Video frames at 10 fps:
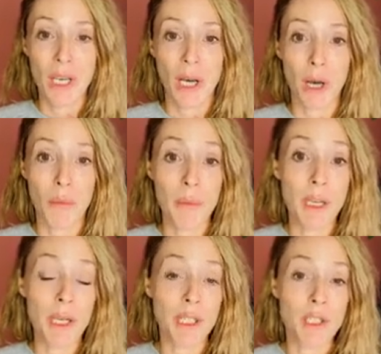When
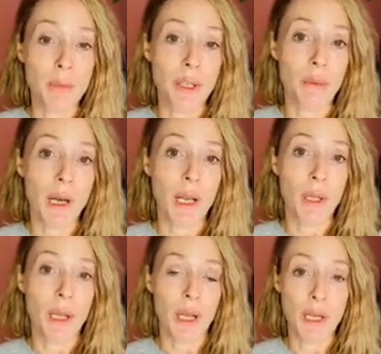we're learning to breathe
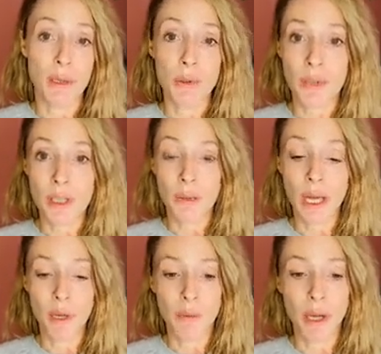well, it can also
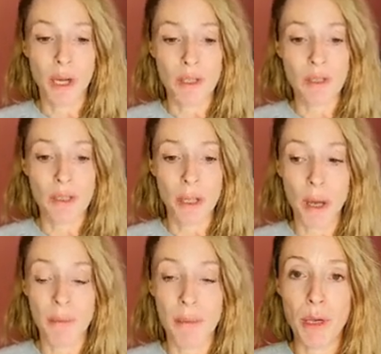help us
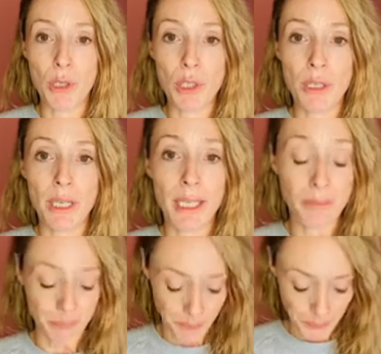
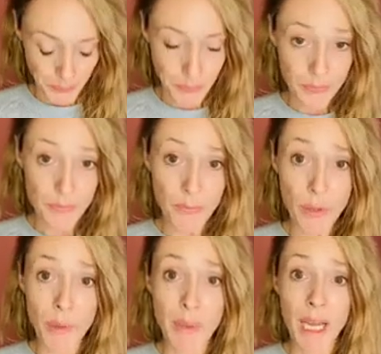emotionally.
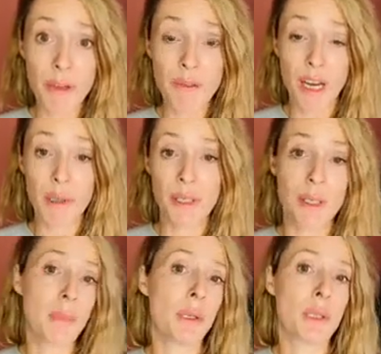When we have various
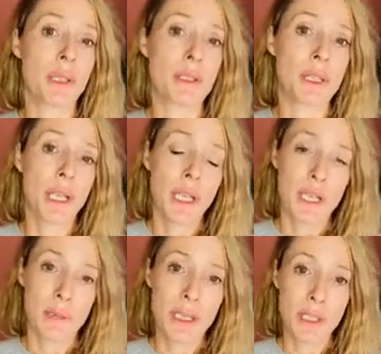emotions,
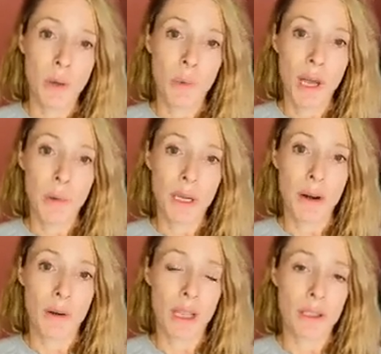depending on where we
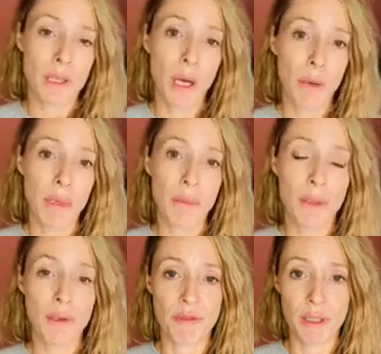are at that time, we
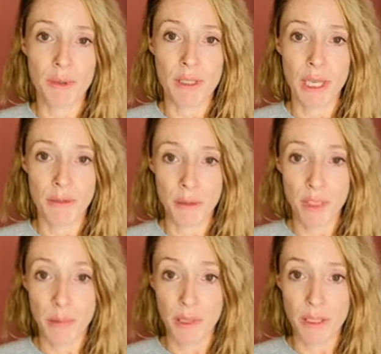might not feel safe to
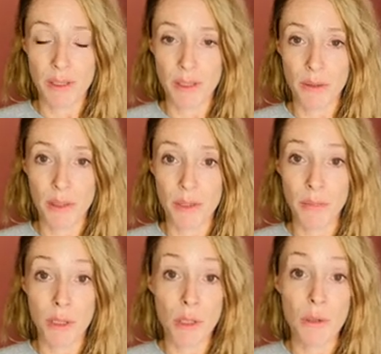express those
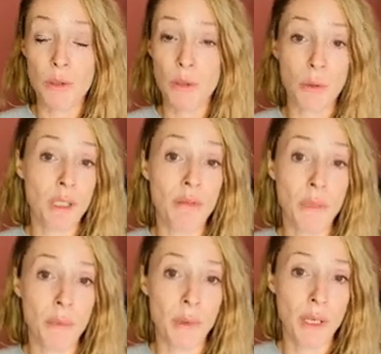emotions, or even
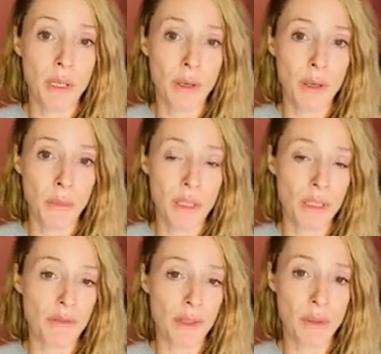when we were younger, we
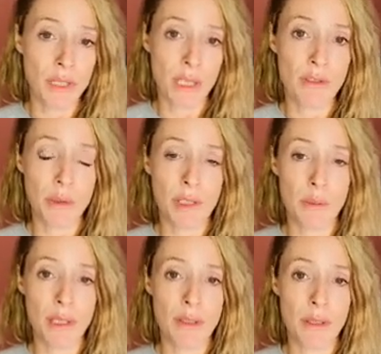didn't feel safe to
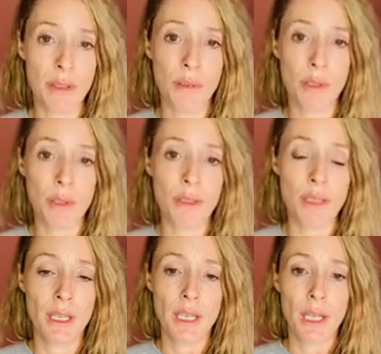express those
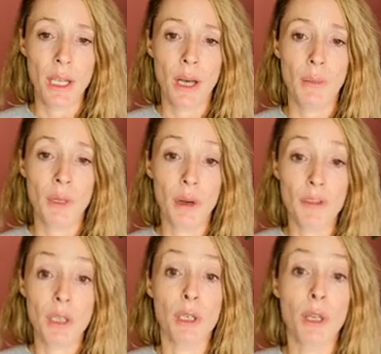emotions. We
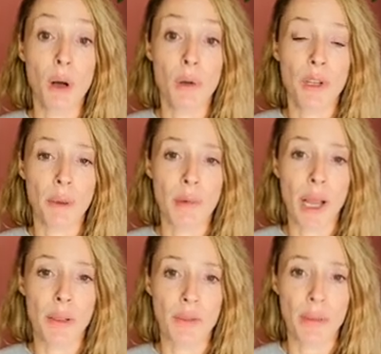often can hold our
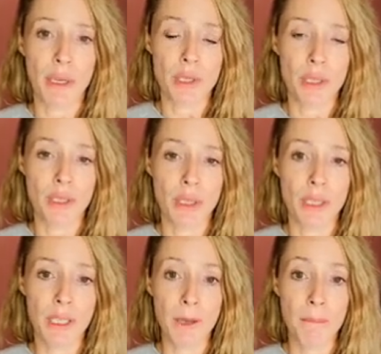breath, as I mentioned
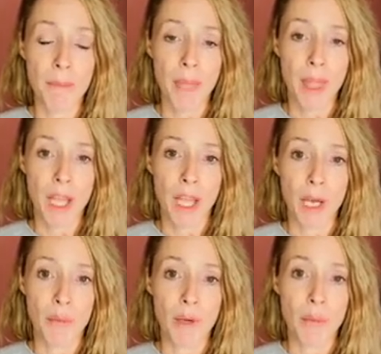earlier.
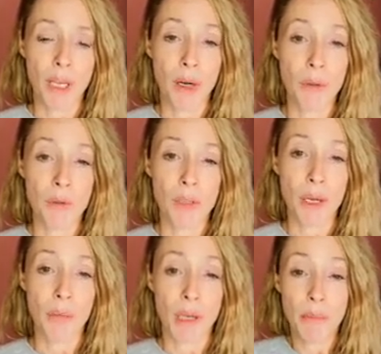When we hold
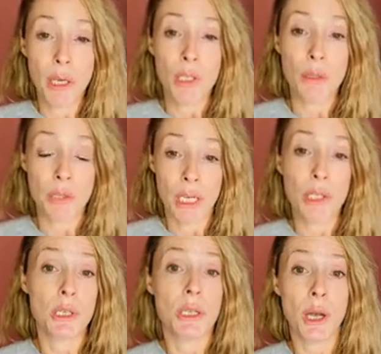emotional
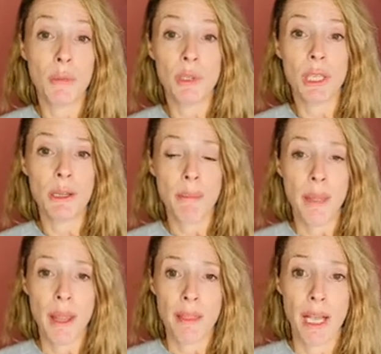tension in our body,
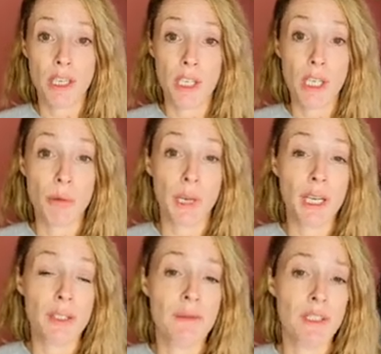that actually
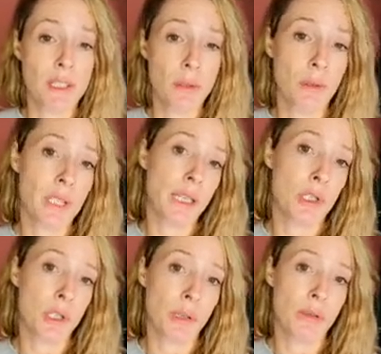creates physical
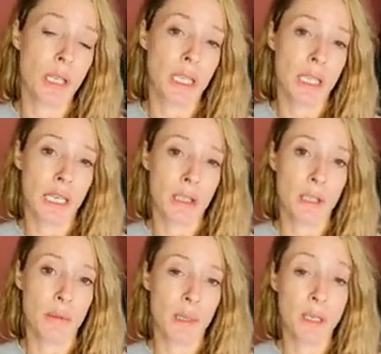tension, and that
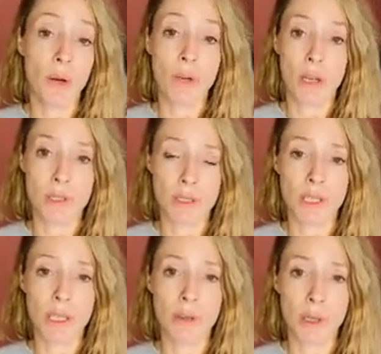can be long
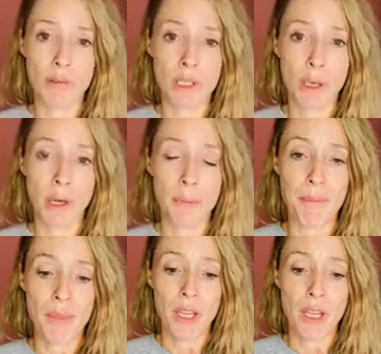lasting and over time.